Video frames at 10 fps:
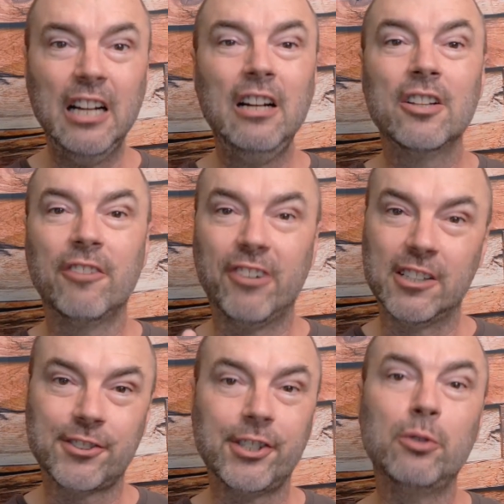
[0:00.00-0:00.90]
The
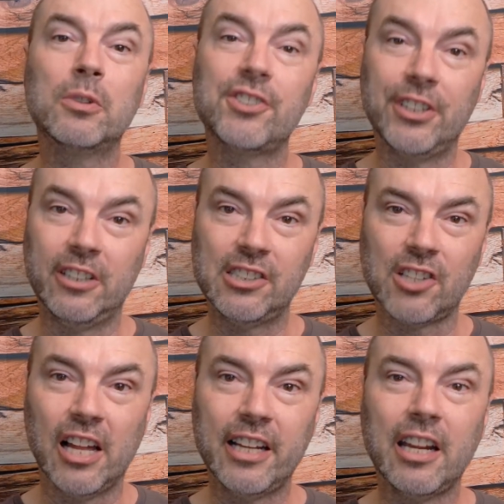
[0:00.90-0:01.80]
first 2 were
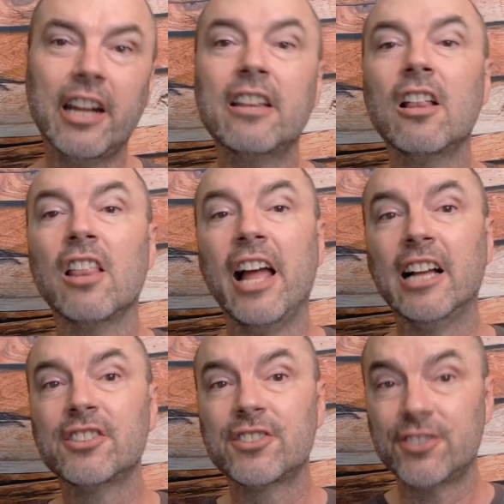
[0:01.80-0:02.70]
series-like and the
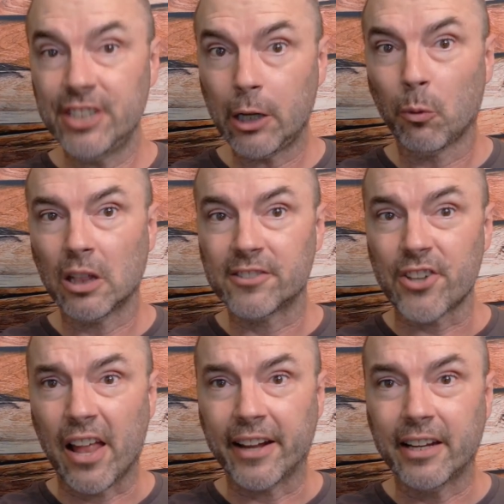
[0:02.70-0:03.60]
last
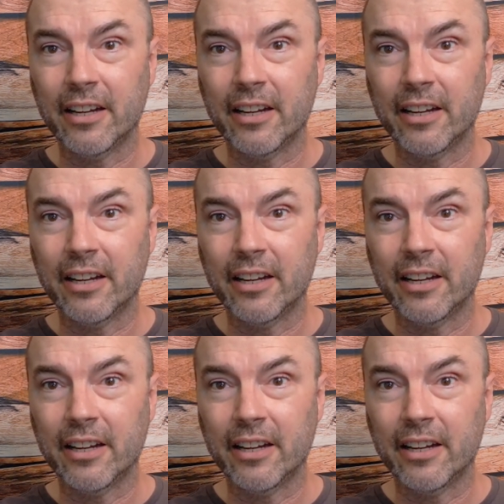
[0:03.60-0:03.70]
sequels-like.